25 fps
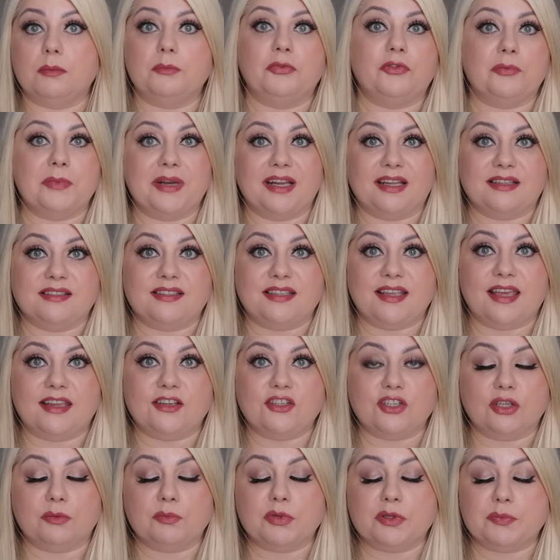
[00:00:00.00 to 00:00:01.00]
from an
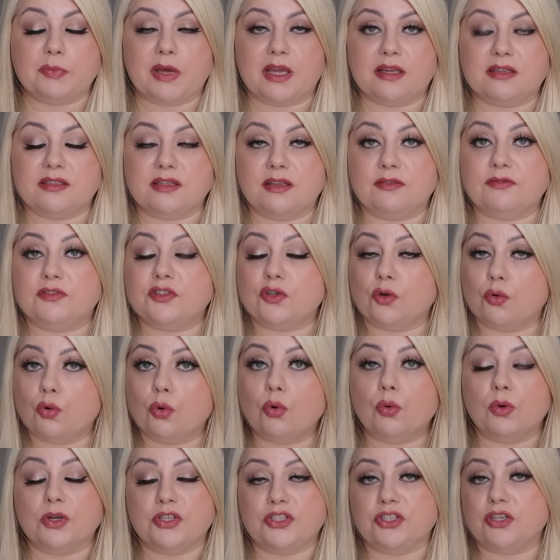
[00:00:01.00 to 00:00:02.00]
anti-aging perspective to
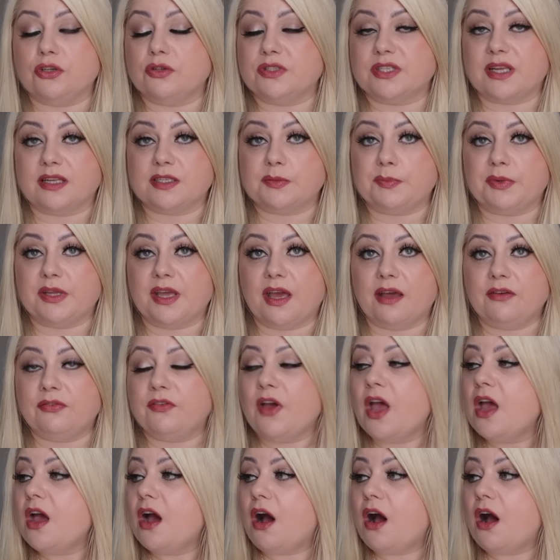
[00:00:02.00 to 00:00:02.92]
always use SPF.